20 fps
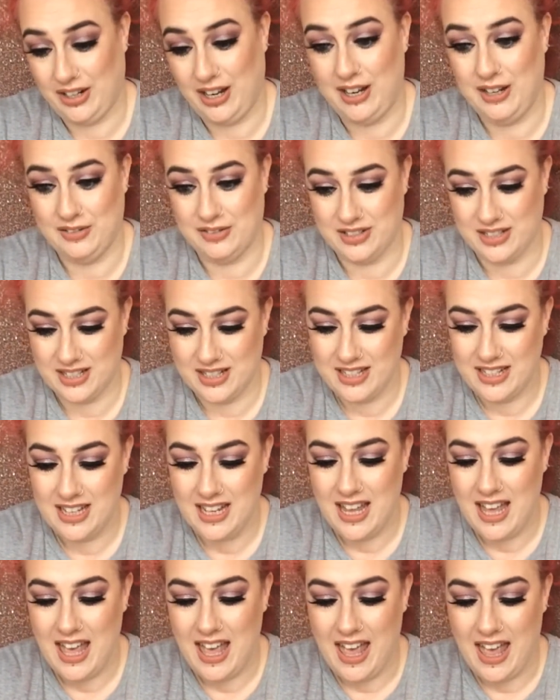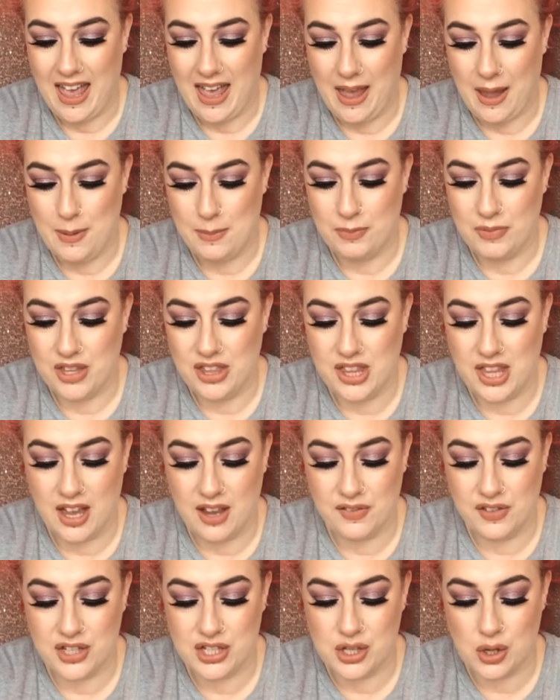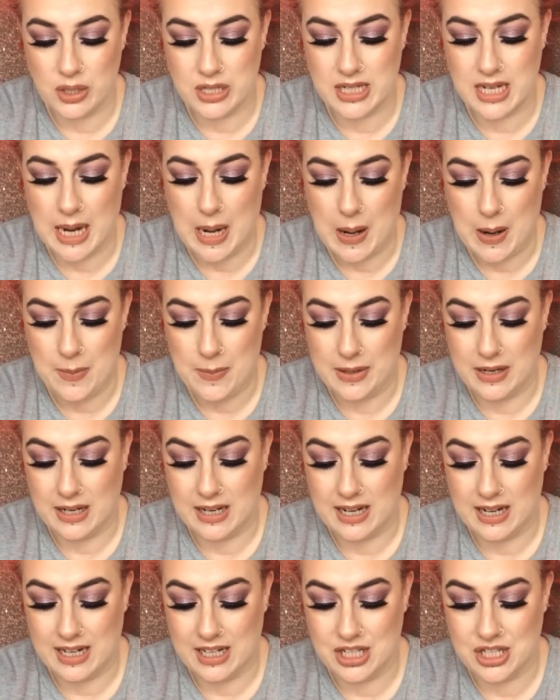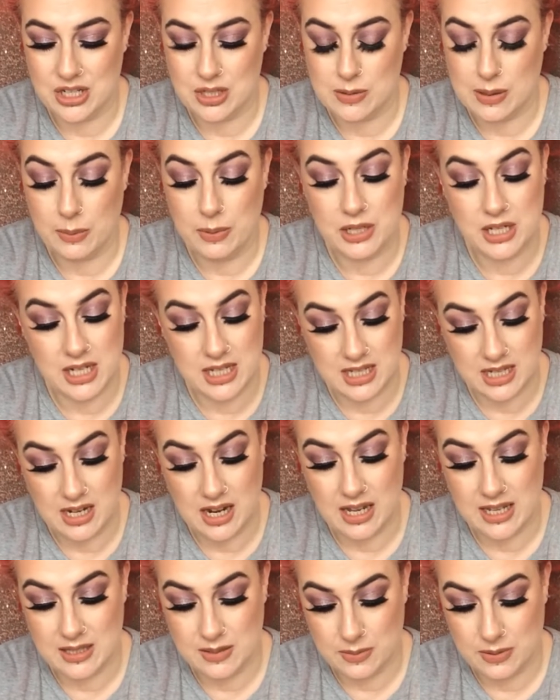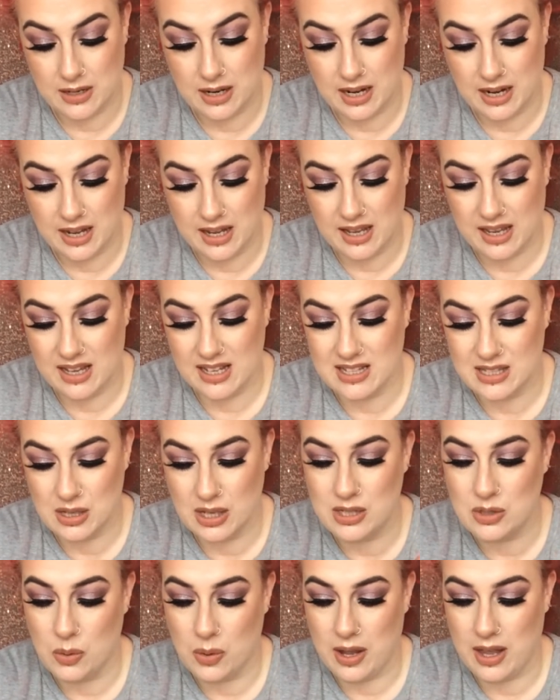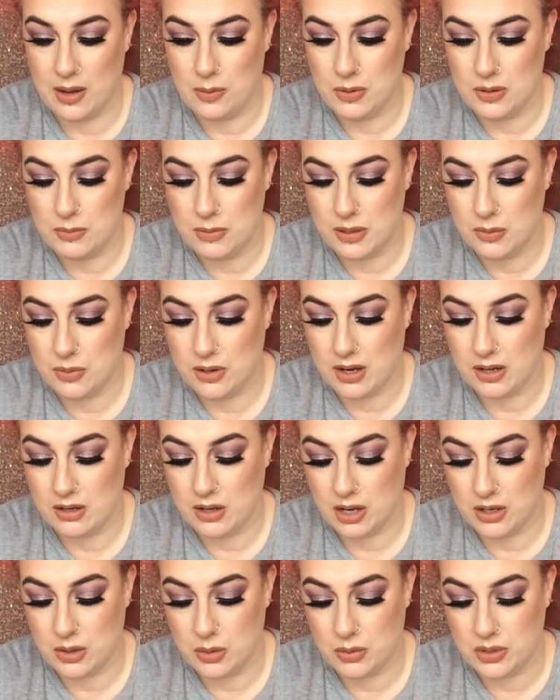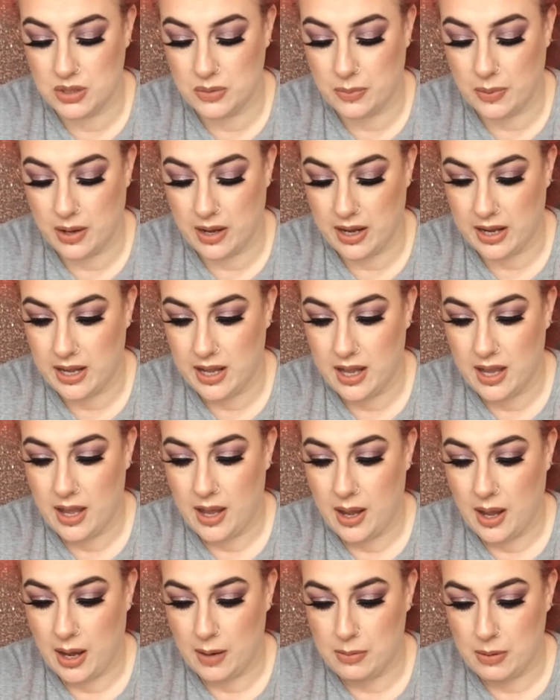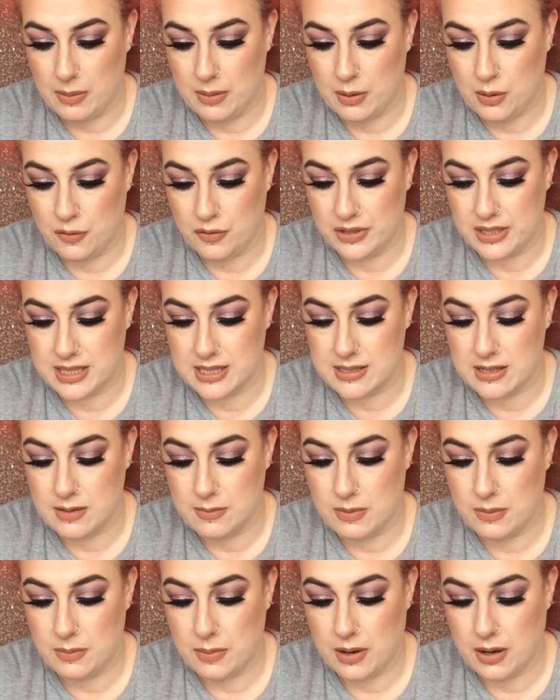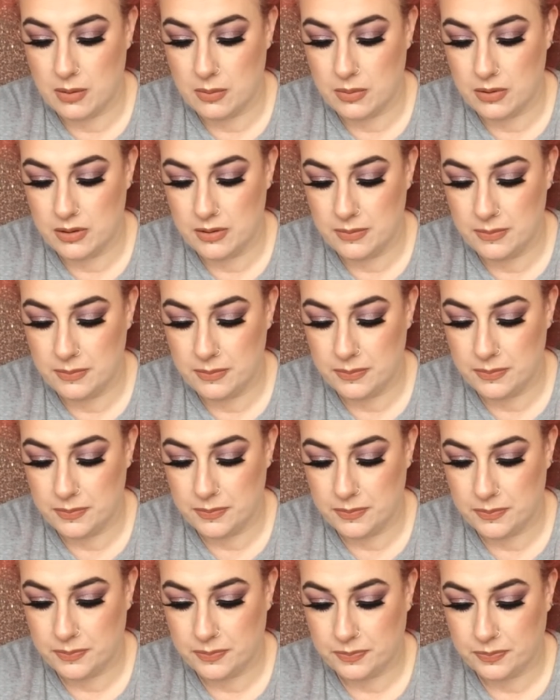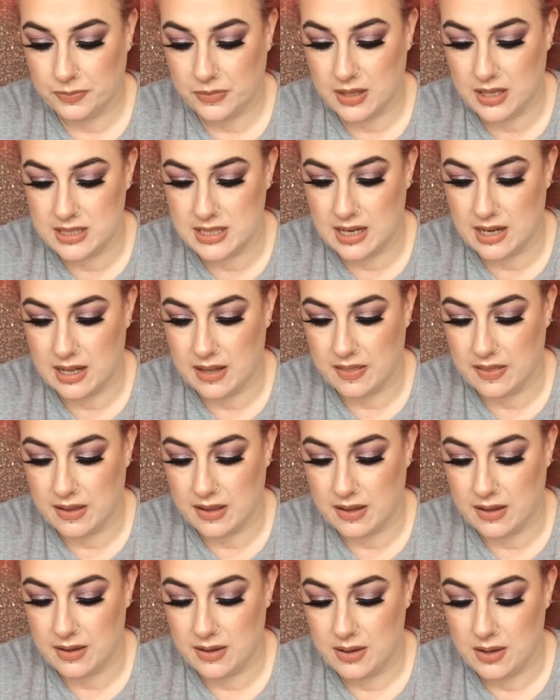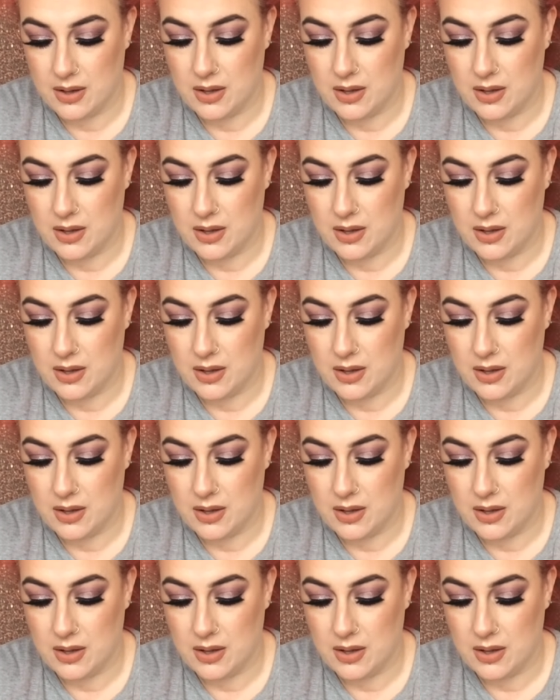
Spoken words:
I love it. Then they have the Salted Caramel collection as well, which is a nice one. I like it. It's okay. It wouldn't be the one I'd go to buy. I'd probably go for the Cinnamon Bear one, because I like that.